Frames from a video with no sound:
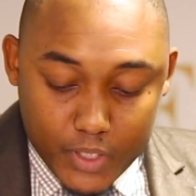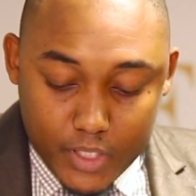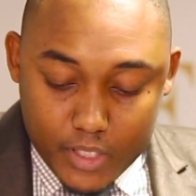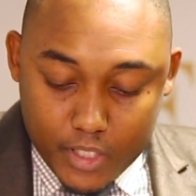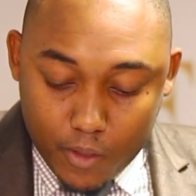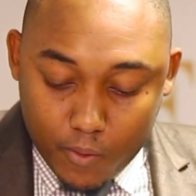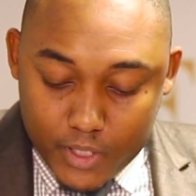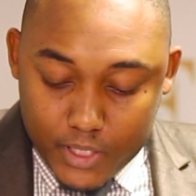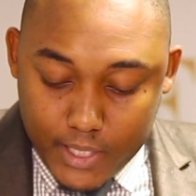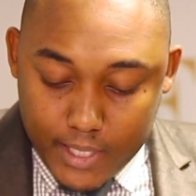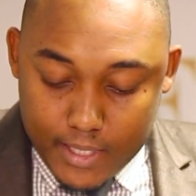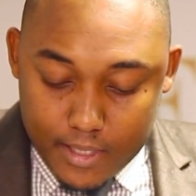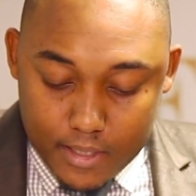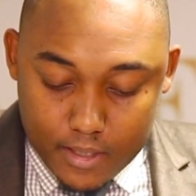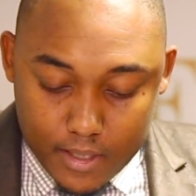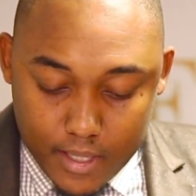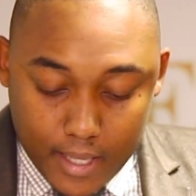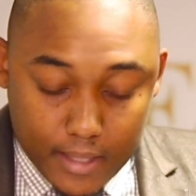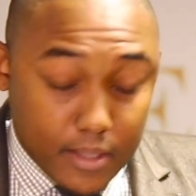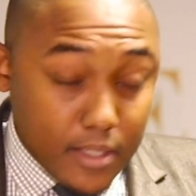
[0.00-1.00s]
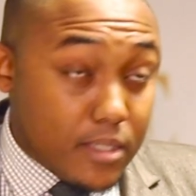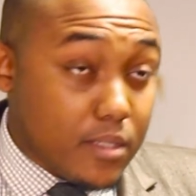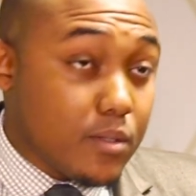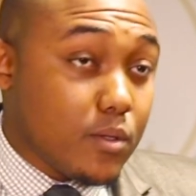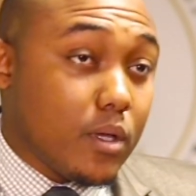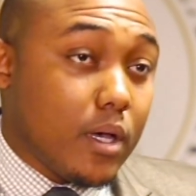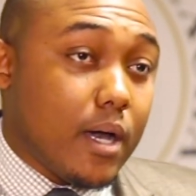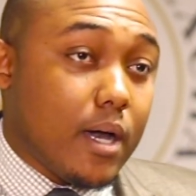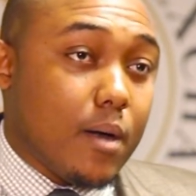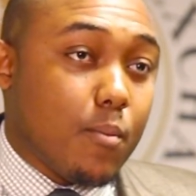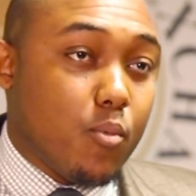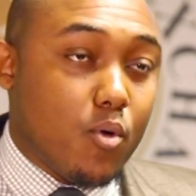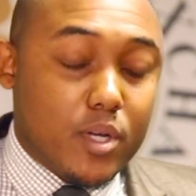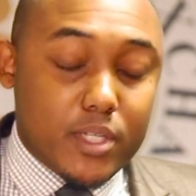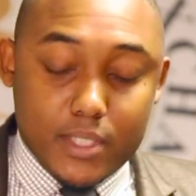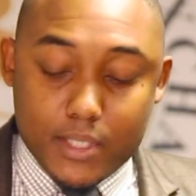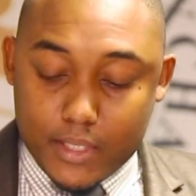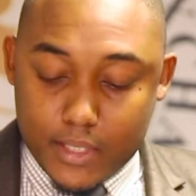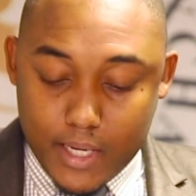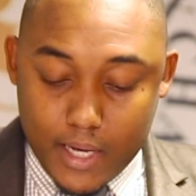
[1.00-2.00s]
Distinguished guests, at this
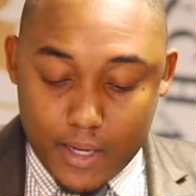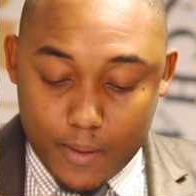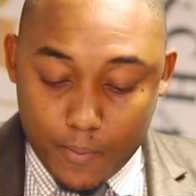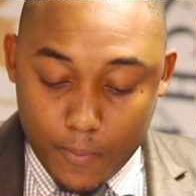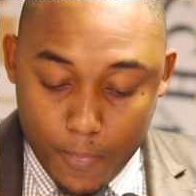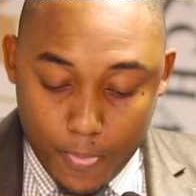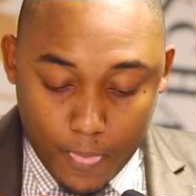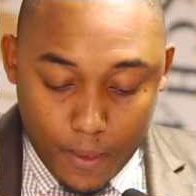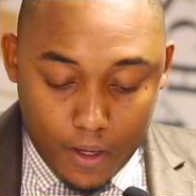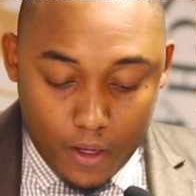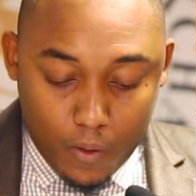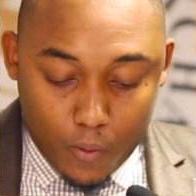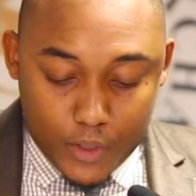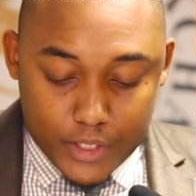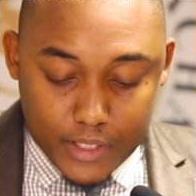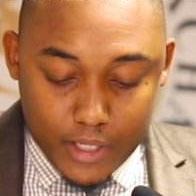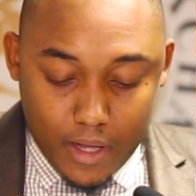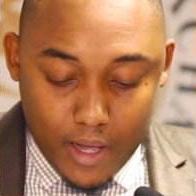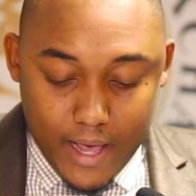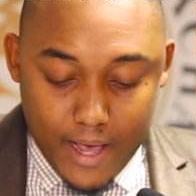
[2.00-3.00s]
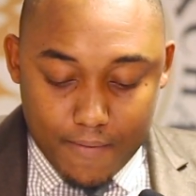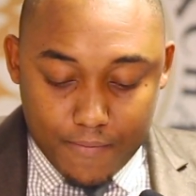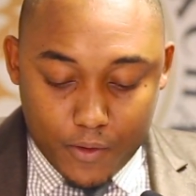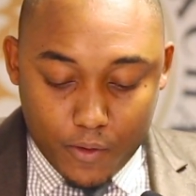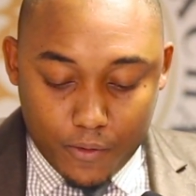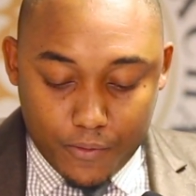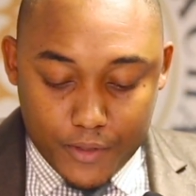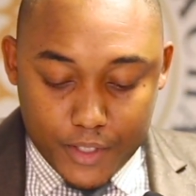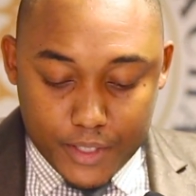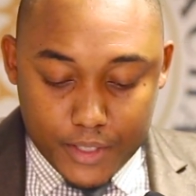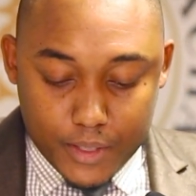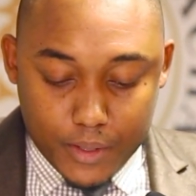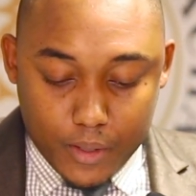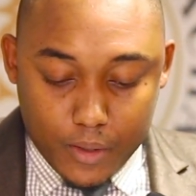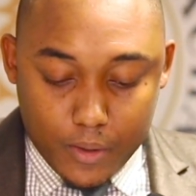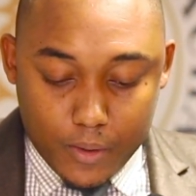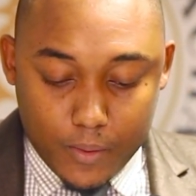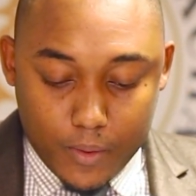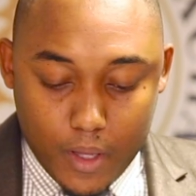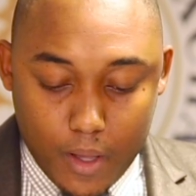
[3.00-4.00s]
point in time, we shall have the
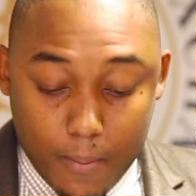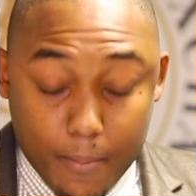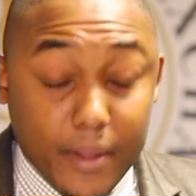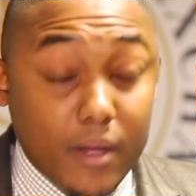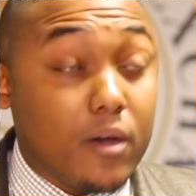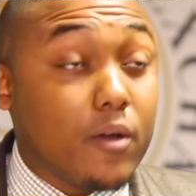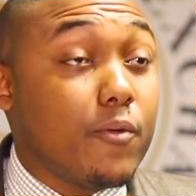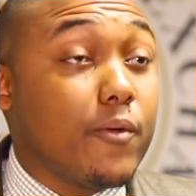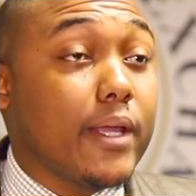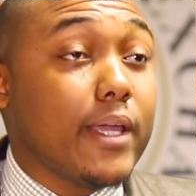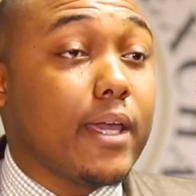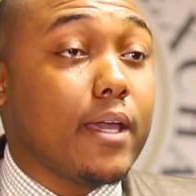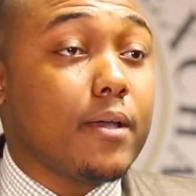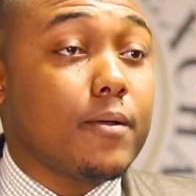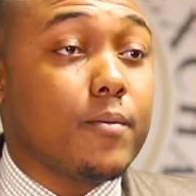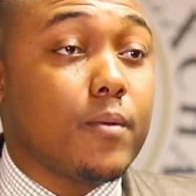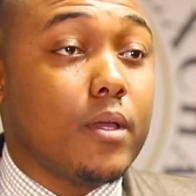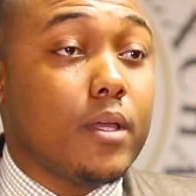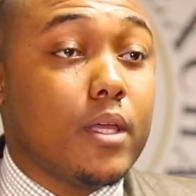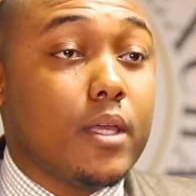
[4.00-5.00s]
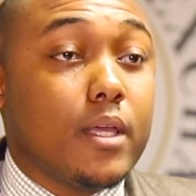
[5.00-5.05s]
official bell ringing,